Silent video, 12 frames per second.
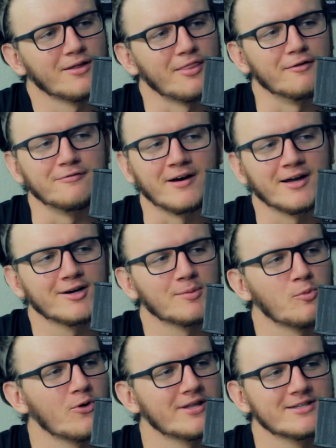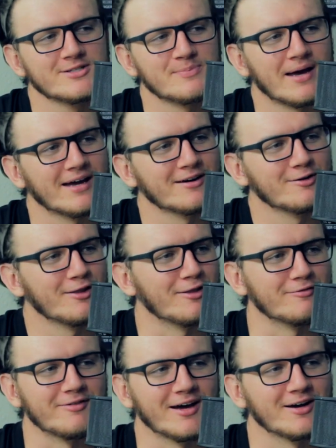The fandom wins, man. The
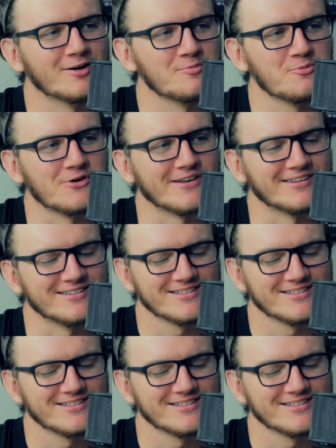fandom wins.